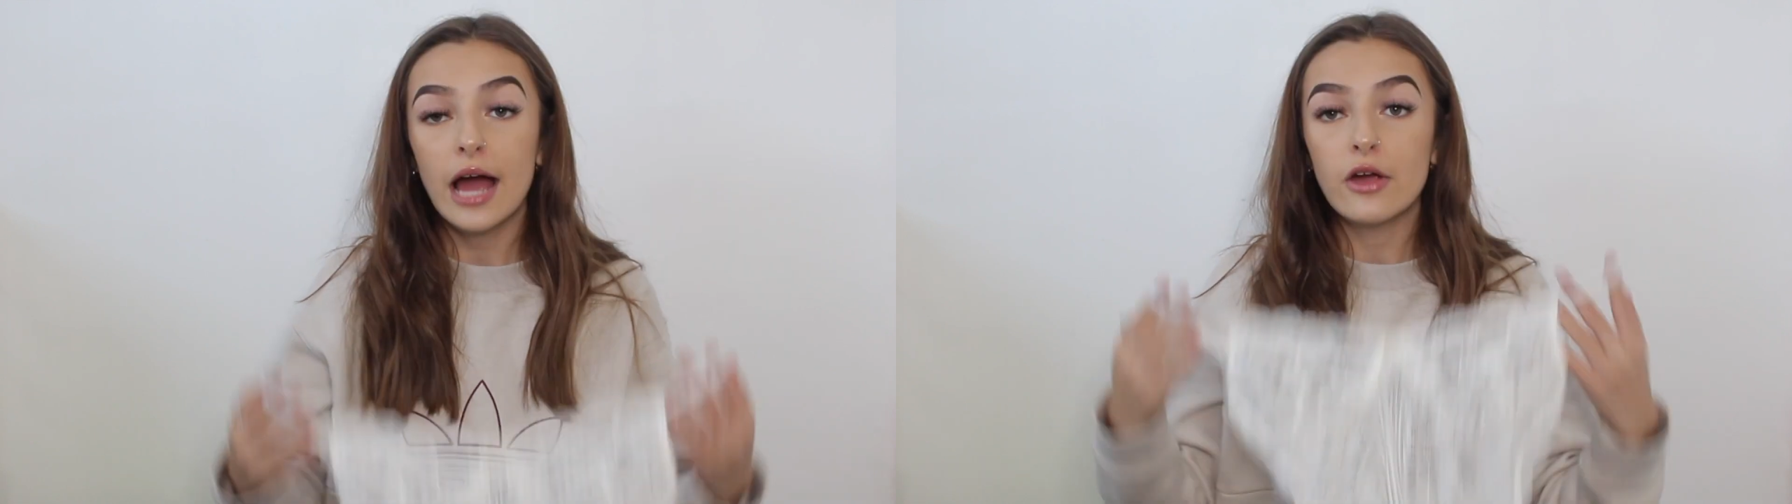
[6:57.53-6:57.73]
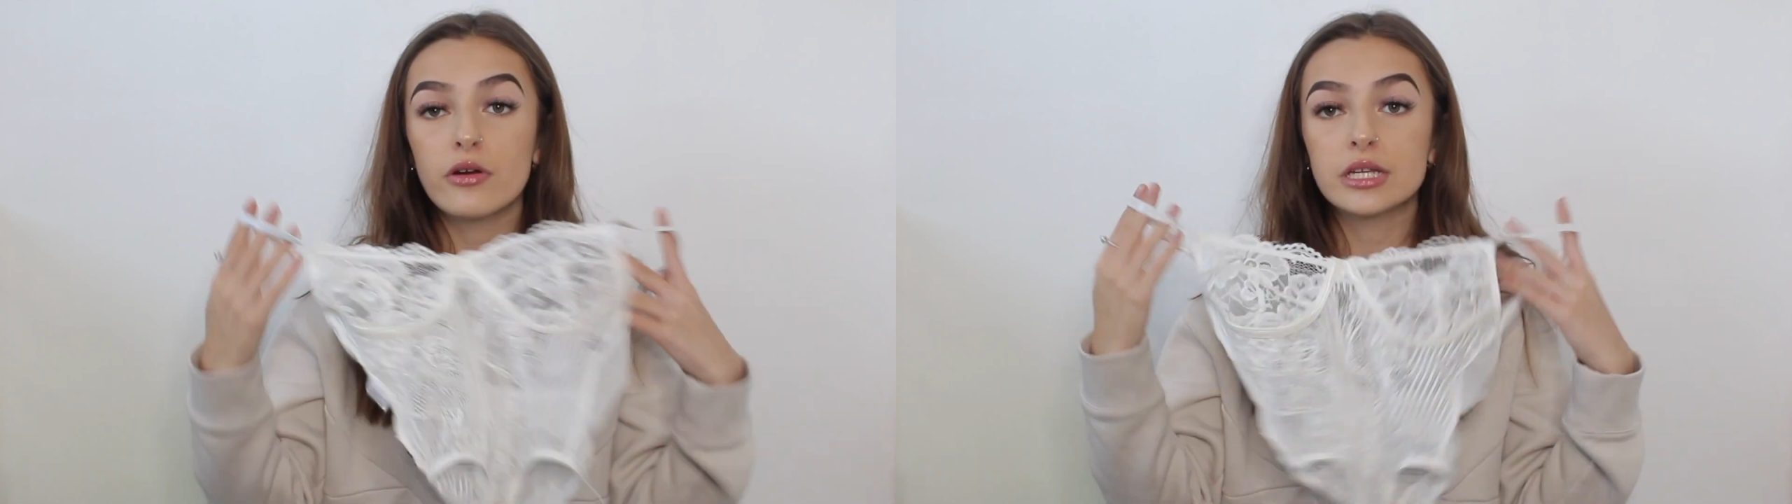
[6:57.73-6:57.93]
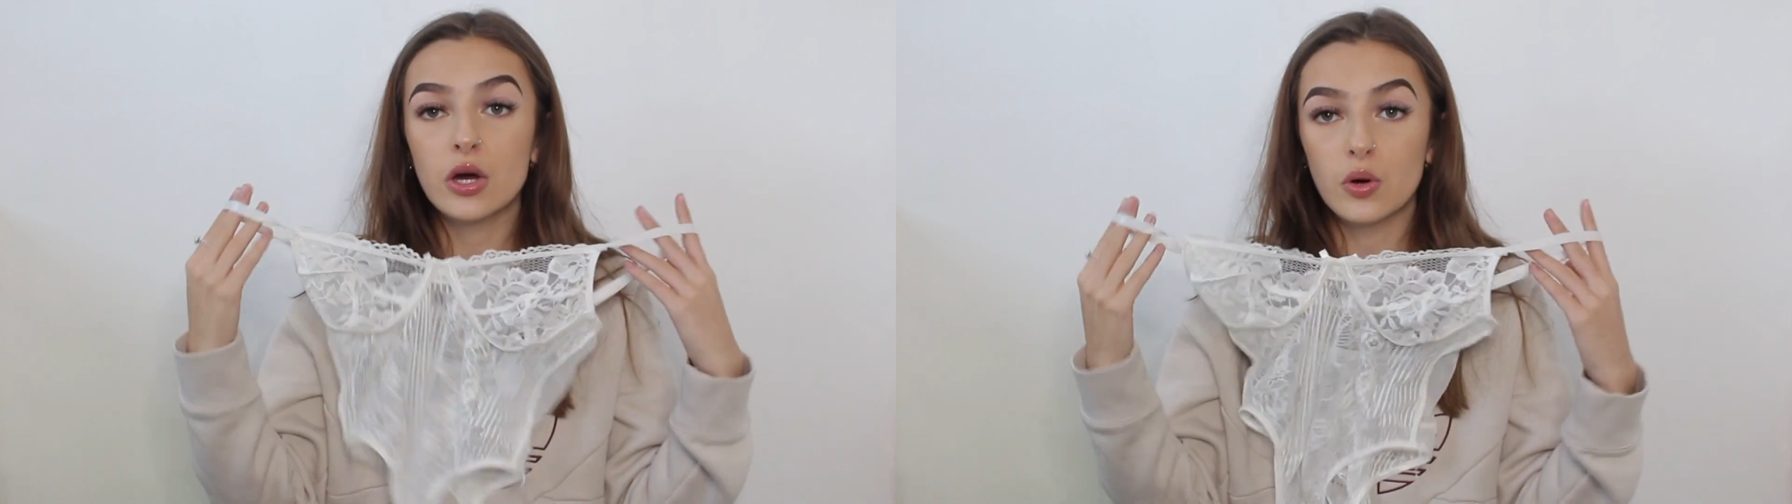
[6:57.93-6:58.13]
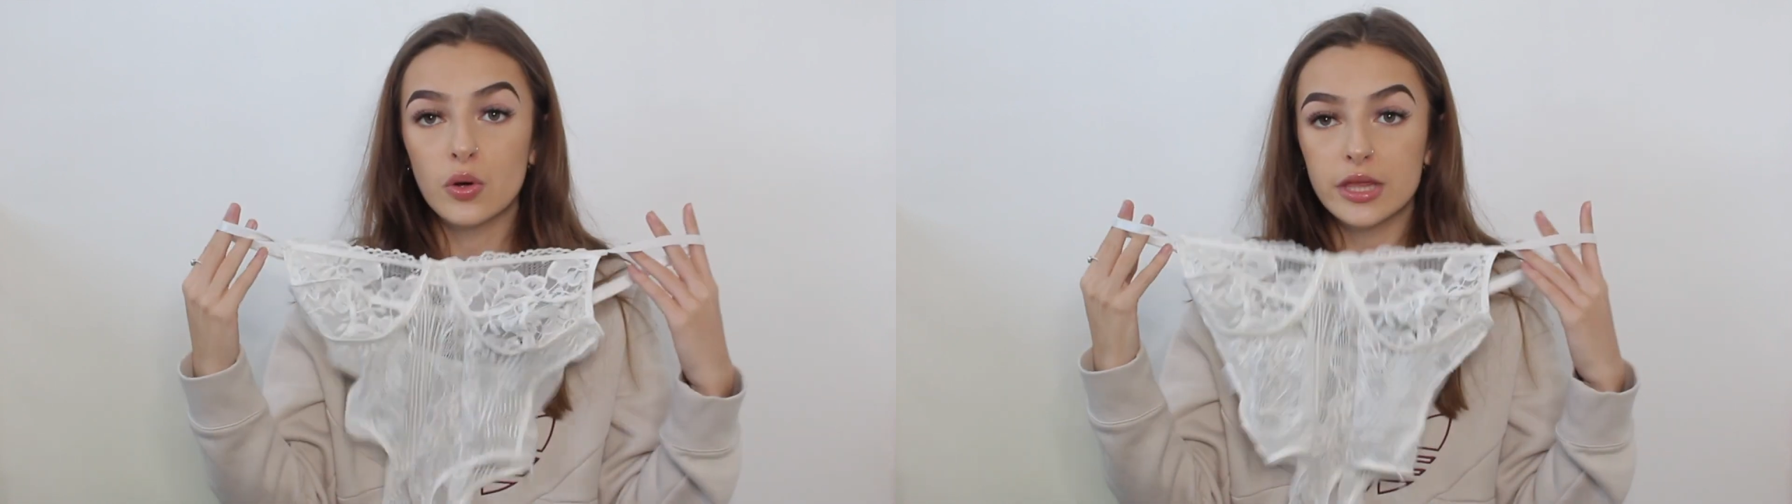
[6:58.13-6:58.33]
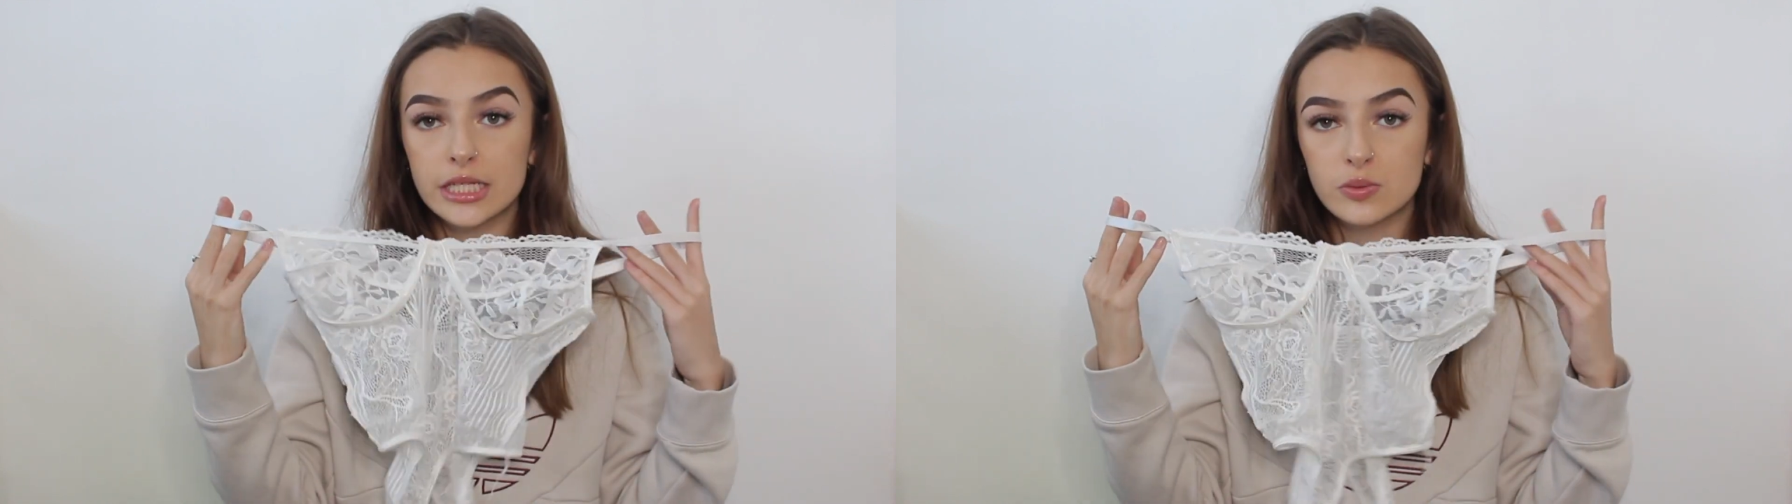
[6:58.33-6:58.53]
I already
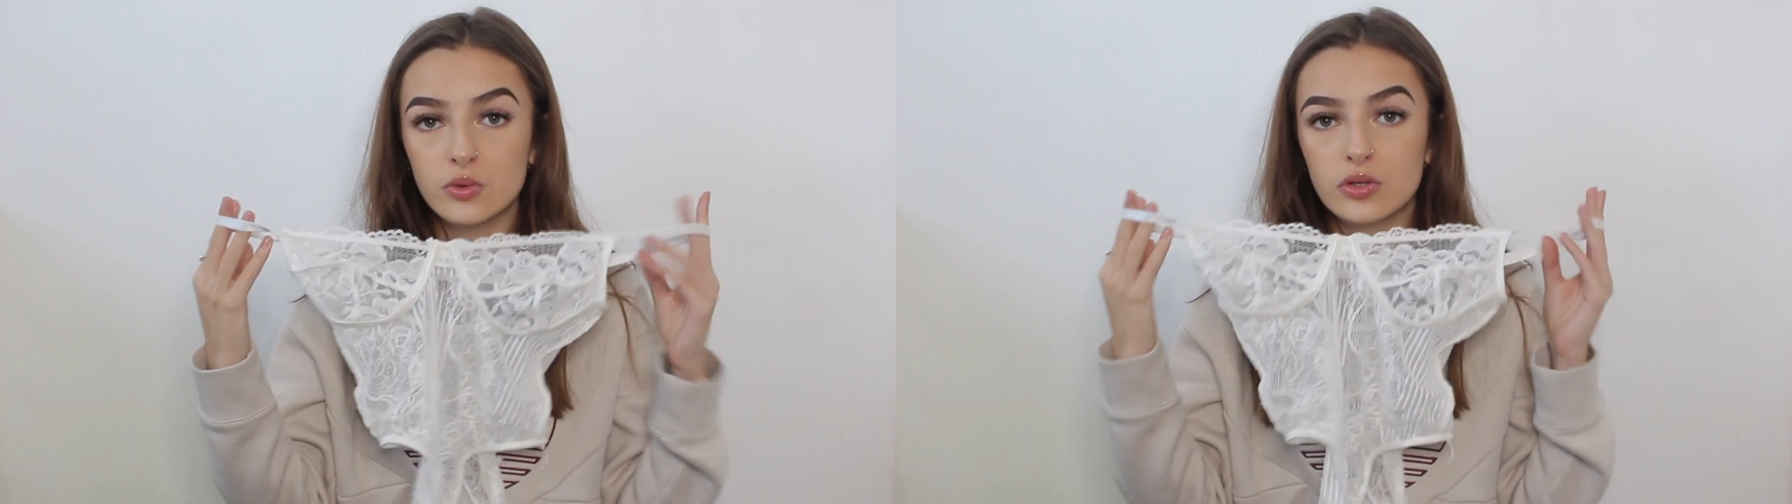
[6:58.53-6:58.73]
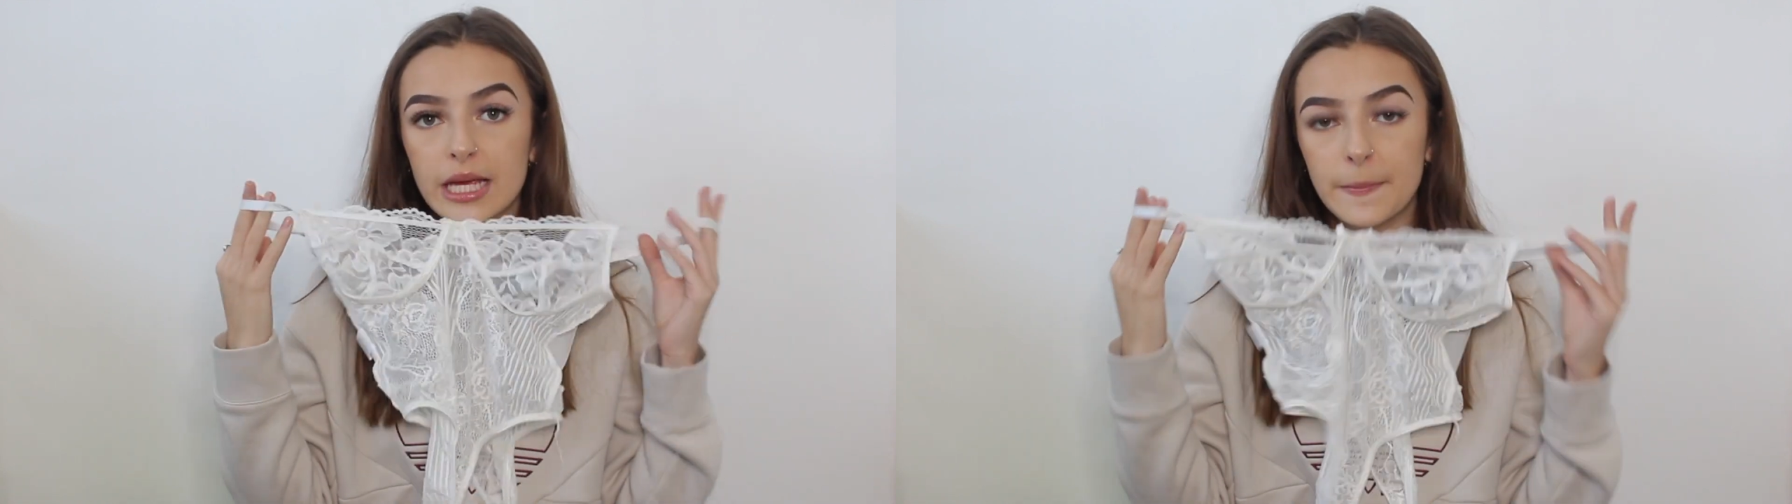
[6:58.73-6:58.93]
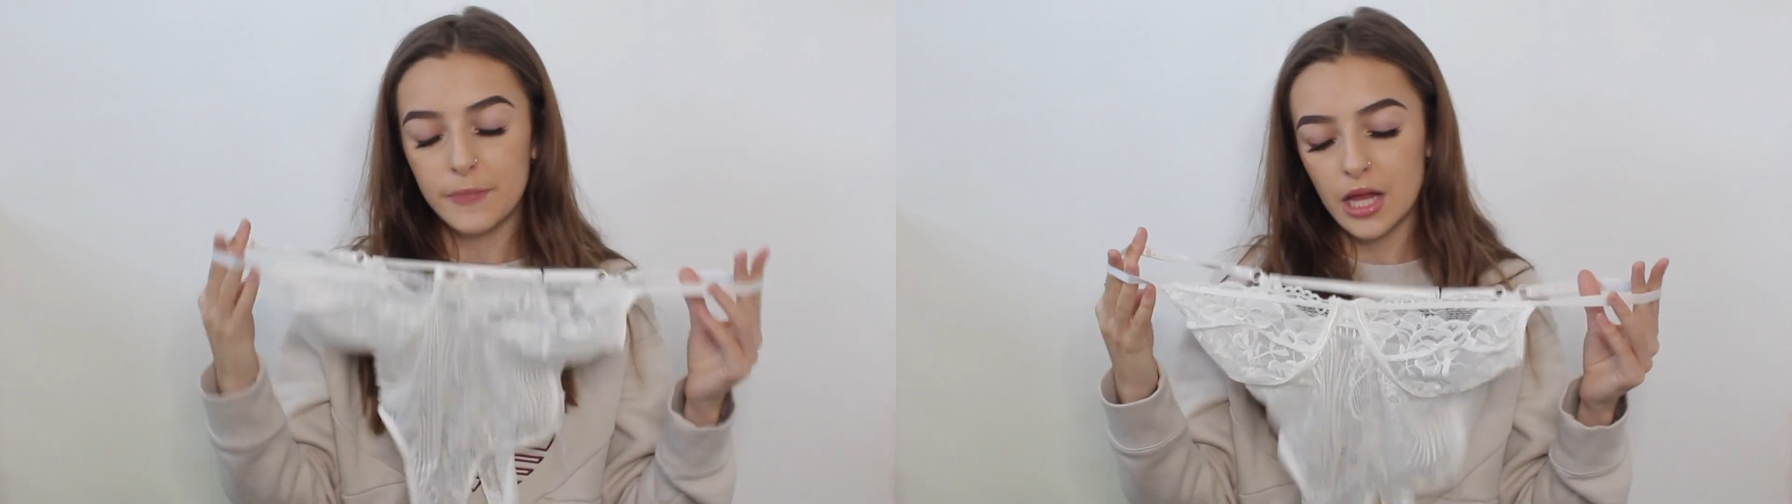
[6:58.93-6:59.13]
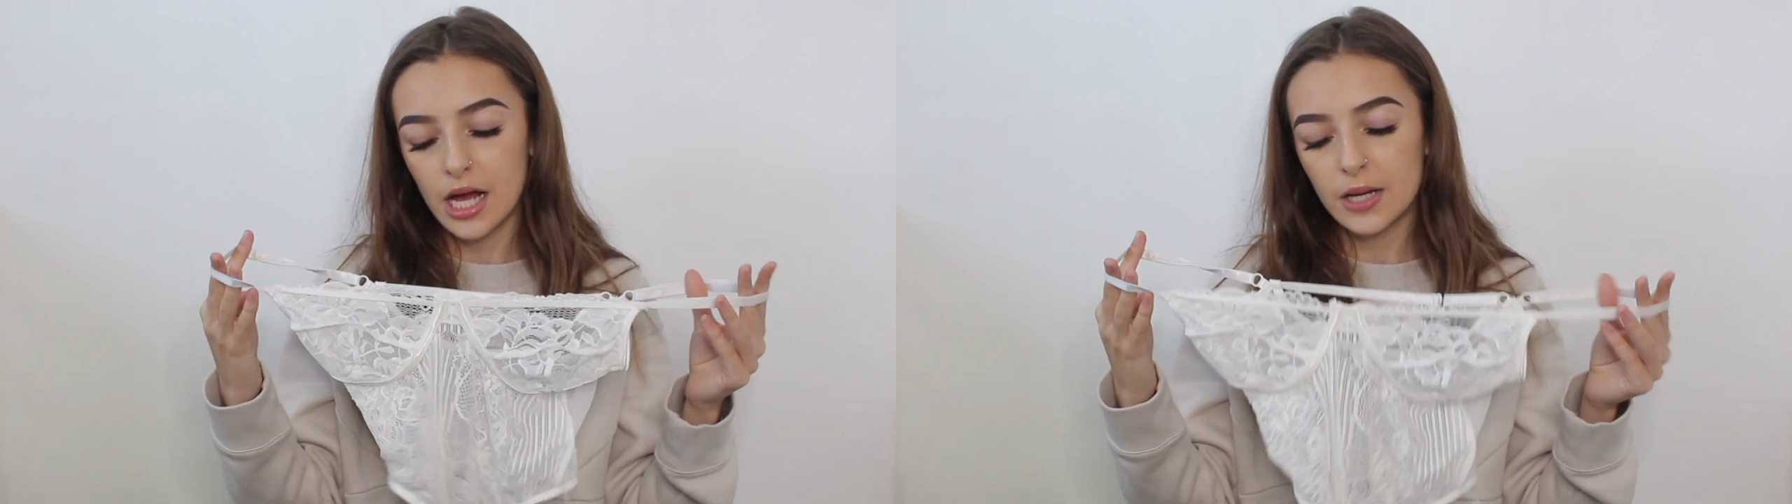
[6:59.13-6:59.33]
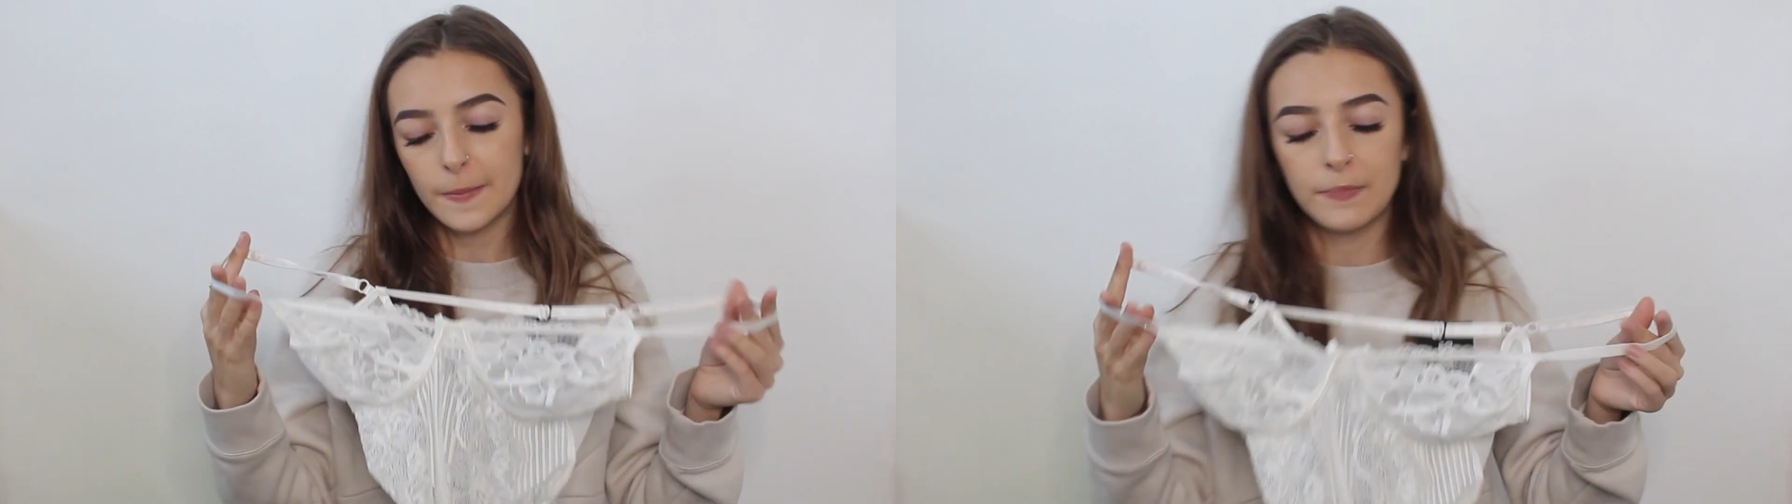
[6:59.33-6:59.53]
own this one in
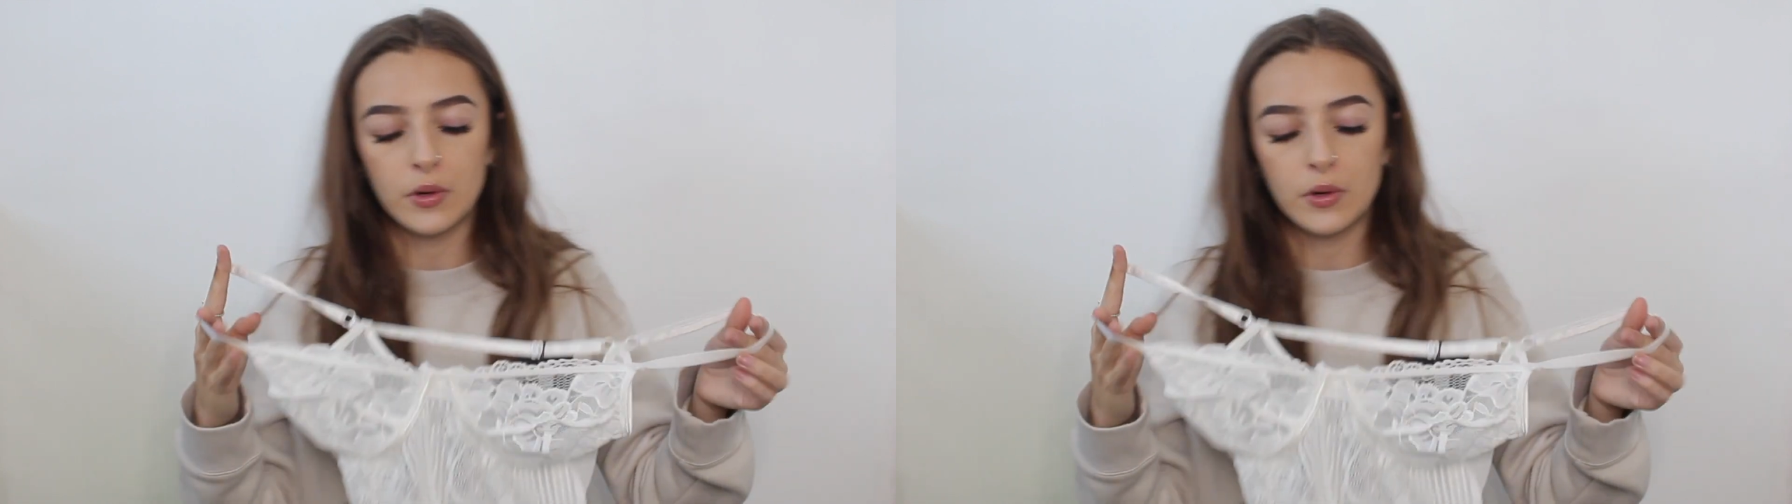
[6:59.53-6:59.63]
black,